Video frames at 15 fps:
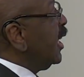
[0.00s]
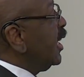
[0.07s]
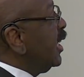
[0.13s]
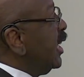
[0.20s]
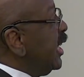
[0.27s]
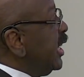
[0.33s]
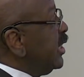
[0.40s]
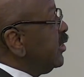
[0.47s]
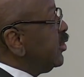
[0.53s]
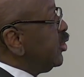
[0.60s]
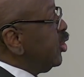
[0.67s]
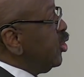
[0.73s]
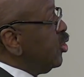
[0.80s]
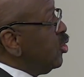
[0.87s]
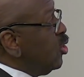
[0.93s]
leads
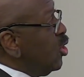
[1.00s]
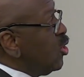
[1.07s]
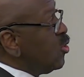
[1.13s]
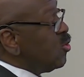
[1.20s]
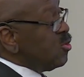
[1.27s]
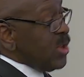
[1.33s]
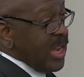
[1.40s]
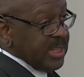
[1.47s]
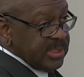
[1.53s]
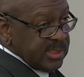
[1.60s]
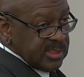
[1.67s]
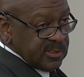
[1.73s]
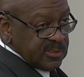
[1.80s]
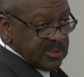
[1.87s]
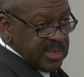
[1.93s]
to
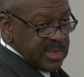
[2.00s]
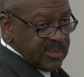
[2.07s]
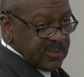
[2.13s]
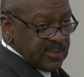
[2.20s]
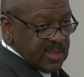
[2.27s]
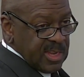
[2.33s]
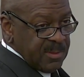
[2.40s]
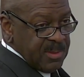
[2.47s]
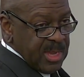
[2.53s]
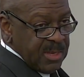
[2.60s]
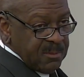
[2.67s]
righteousness. Amen.